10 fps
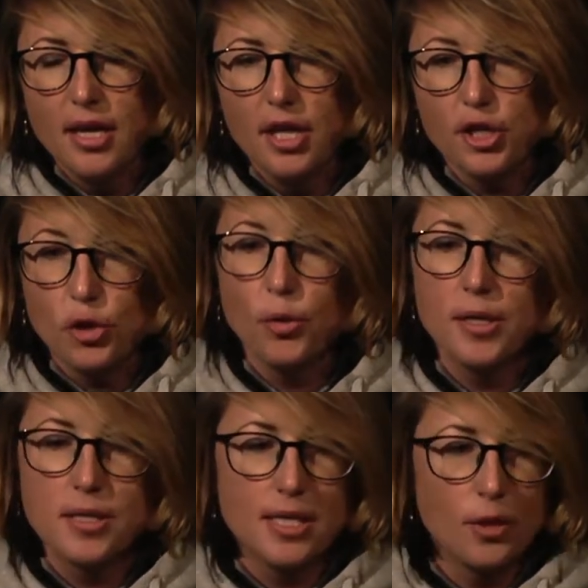a
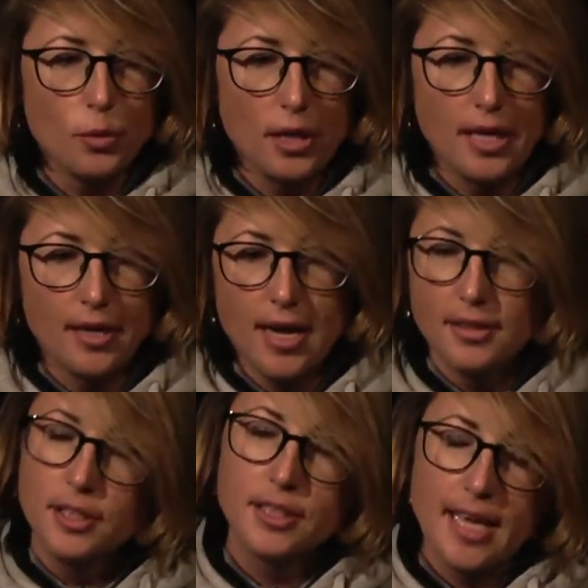choice that we can
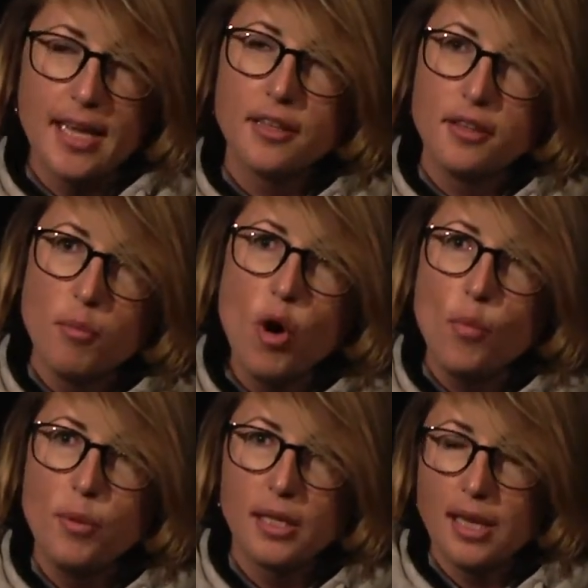undertake at the
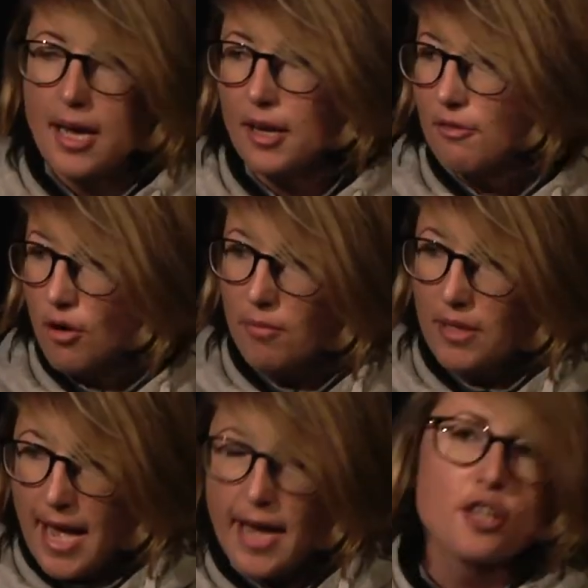moment, like from
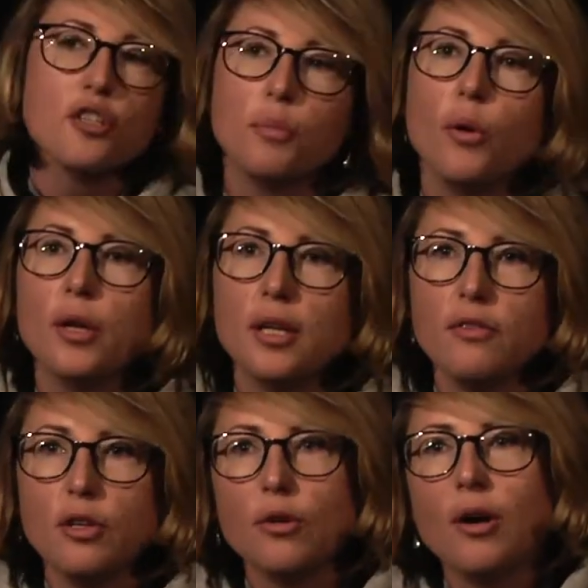the action point of
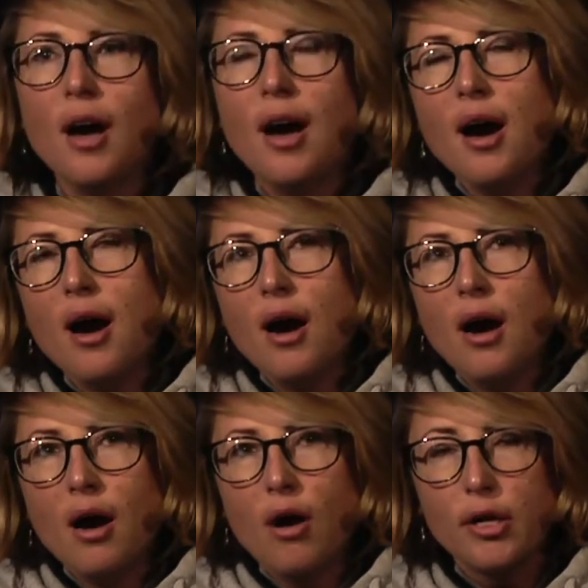view,
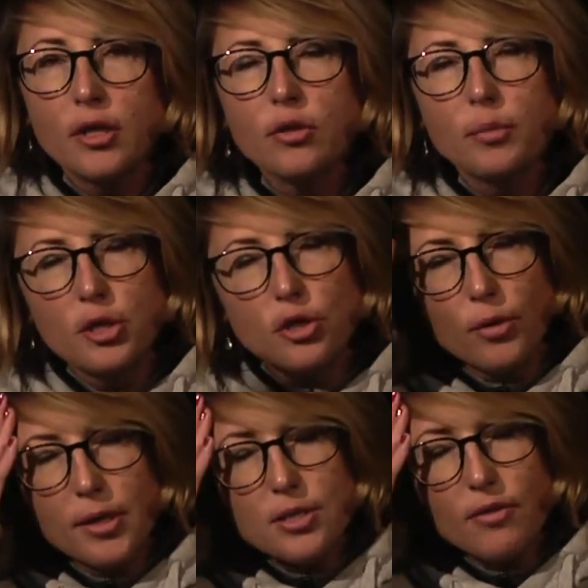or it could be a
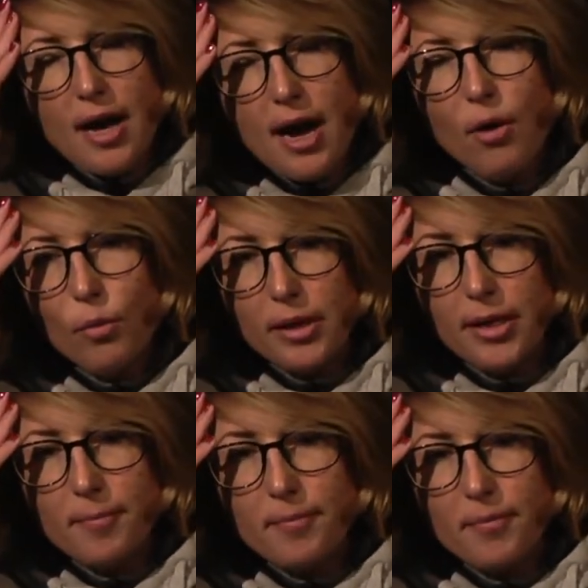choice of how
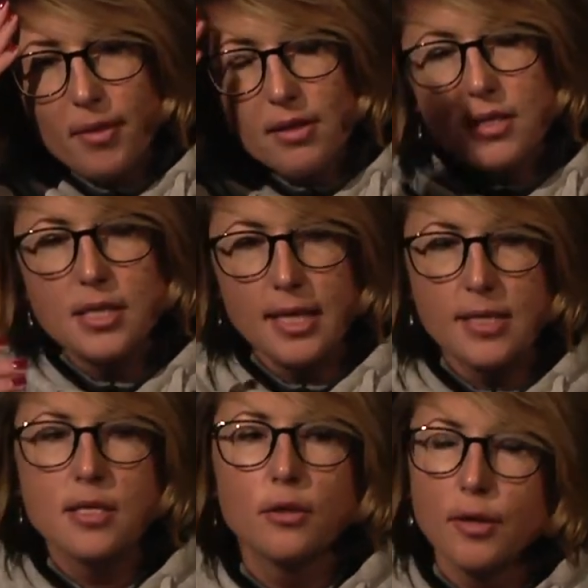we see
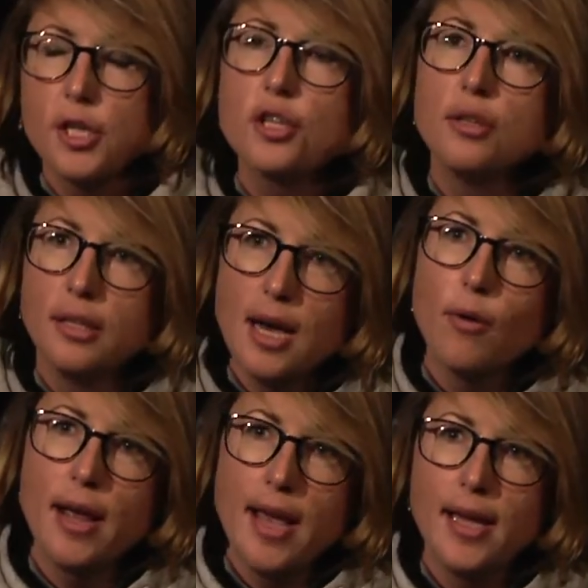situation in our
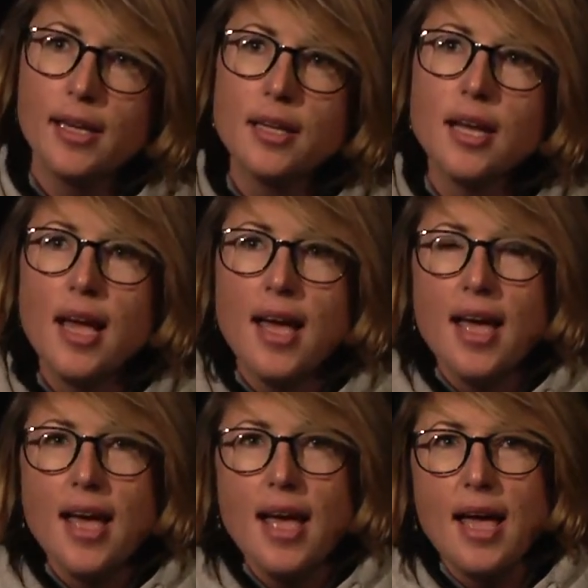head.
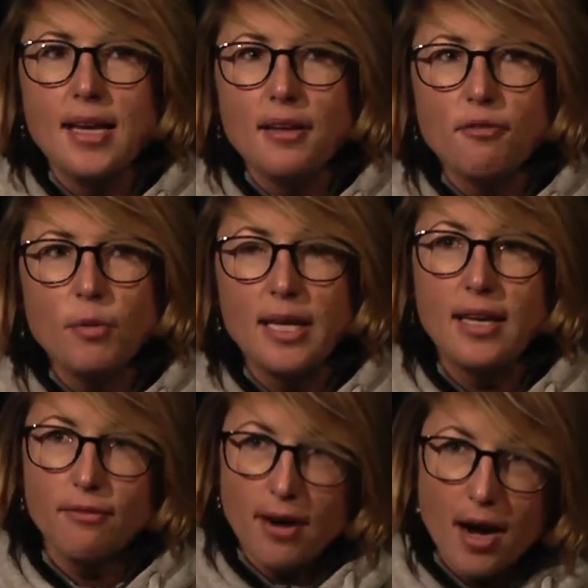And if we
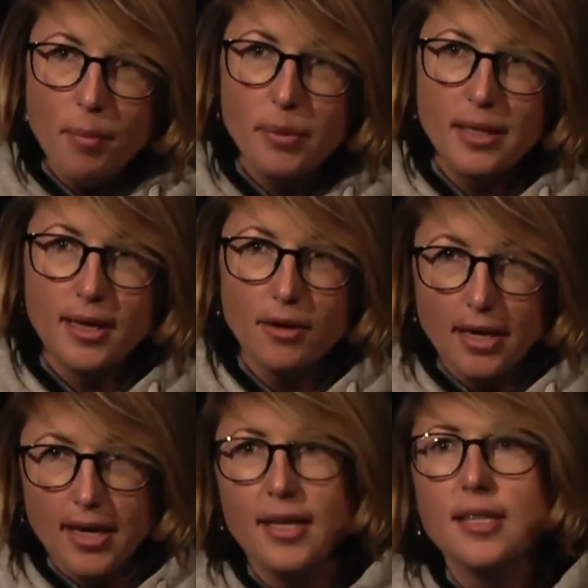give up in our
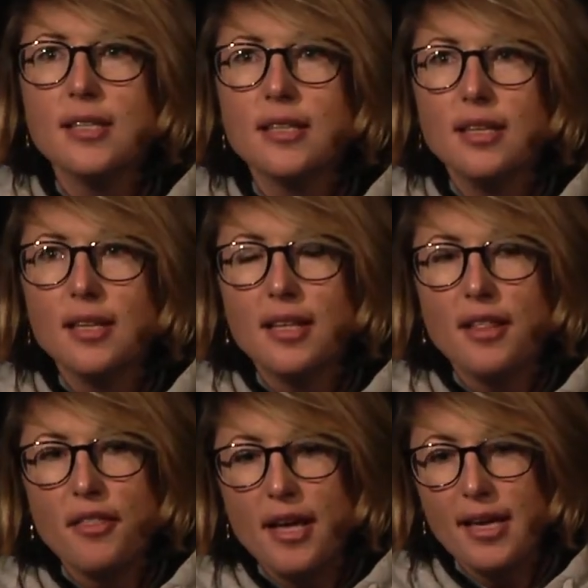head,
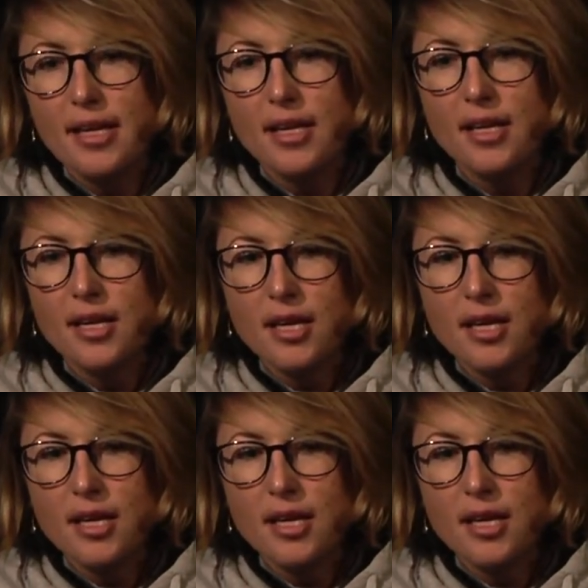then